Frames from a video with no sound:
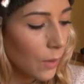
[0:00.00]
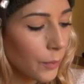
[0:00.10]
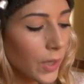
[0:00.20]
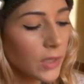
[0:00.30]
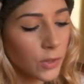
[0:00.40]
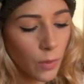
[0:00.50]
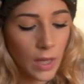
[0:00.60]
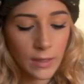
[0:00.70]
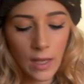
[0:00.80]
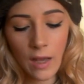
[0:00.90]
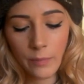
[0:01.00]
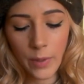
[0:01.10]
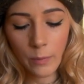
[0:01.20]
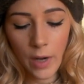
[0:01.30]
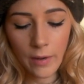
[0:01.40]
Blush wise, I've
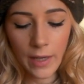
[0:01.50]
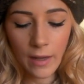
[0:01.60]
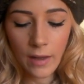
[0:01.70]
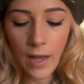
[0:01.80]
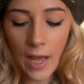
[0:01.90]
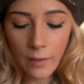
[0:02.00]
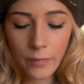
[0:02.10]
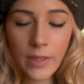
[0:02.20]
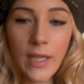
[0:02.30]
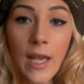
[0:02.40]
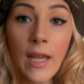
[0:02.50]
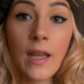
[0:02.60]
been wearing every day.